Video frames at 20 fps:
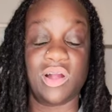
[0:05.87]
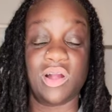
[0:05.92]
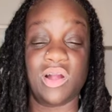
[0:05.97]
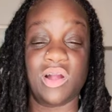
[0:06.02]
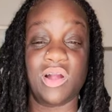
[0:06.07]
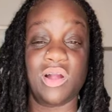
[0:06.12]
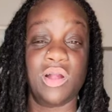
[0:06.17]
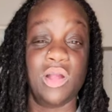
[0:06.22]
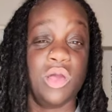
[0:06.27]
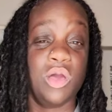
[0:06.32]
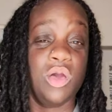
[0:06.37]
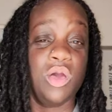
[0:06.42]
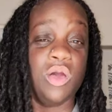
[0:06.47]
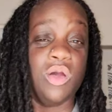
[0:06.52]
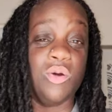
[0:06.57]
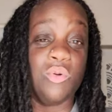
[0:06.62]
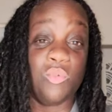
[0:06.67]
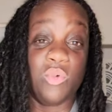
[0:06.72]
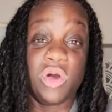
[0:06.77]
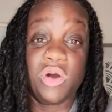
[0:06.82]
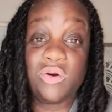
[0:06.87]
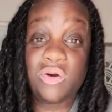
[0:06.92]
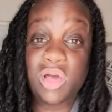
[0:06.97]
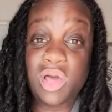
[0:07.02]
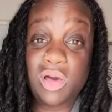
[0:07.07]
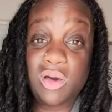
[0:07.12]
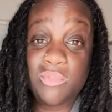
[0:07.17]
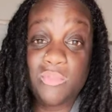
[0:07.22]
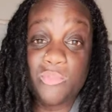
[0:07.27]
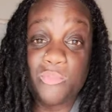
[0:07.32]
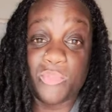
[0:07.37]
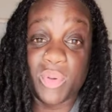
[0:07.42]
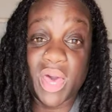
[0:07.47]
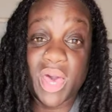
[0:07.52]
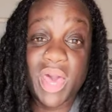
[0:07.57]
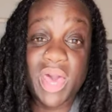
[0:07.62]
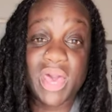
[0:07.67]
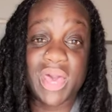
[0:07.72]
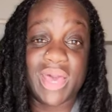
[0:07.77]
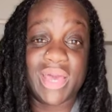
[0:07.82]
Welcome back.
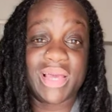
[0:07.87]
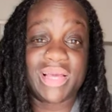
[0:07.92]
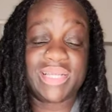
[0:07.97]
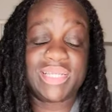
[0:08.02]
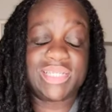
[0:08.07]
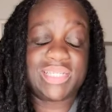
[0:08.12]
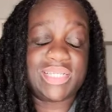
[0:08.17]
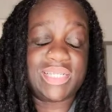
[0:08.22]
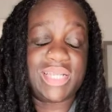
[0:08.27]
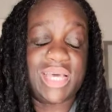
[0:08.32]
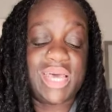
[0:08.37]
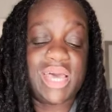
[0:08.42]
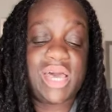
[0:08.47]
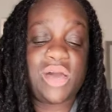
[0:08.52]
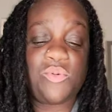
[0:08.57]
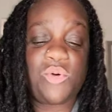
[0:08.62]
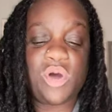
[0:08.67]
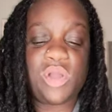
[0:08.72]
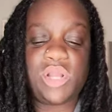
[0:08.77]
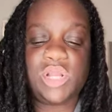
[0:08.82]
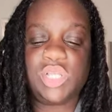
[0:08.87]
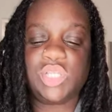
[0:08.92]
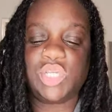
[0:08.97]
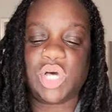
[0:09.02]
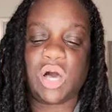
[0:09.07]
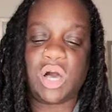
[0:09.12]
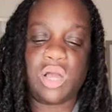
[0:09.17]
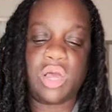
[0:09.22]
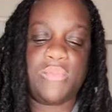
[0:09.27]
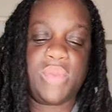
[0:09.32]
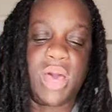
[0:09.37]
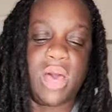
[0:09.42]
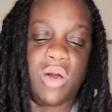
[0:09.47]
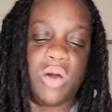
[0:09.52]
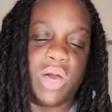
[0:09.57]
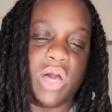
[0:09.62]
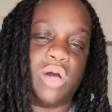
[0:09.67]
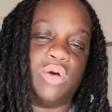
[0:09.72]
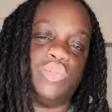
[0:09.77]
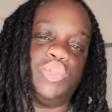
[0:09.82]
Today I wanted to talk about how
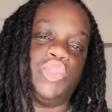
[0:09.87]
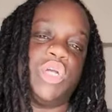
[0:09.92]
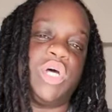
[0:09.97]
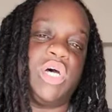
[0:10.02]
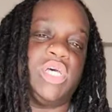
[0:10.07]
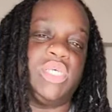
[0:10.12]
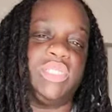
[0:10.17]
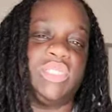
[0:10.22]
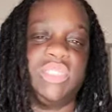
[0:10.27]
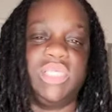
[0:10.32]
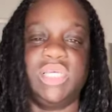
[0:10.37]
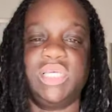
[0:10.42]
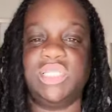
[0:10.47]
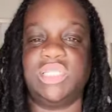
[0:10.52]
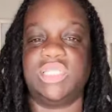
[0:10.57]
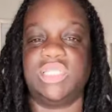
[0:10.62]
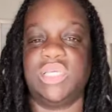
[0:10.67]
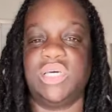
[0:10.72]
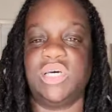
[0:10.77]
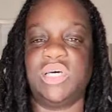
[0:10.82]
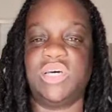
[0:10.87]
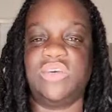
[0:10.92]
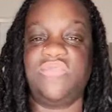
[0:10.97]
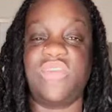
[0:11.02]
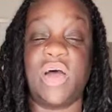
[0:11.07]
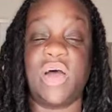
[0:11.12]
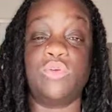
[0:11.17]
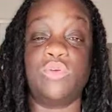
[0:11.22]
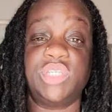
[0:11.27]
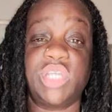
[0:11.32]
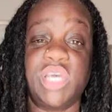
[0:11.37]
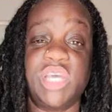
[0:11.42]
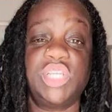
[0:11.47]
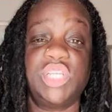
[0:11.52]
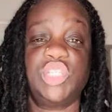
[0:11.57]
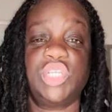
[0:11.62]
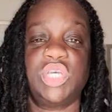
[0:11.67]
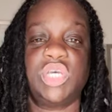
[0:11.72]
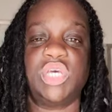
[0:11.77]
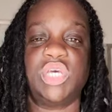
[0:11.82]
trust is the foundation
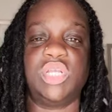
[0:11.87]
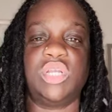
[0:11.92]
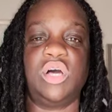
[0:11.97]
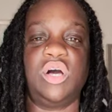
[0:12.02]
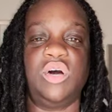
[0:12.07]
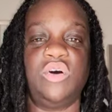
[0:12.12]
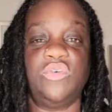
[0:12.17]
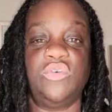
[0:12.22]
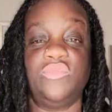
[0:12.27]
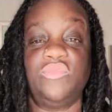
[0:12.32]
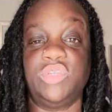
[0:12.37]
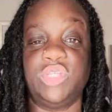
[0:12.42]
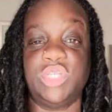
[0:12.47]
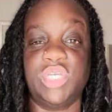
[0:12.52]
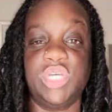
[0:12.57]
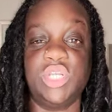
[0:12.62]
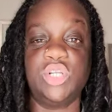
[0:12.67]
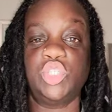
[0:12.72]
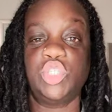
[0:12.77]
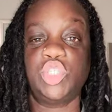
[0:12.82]
of leadership.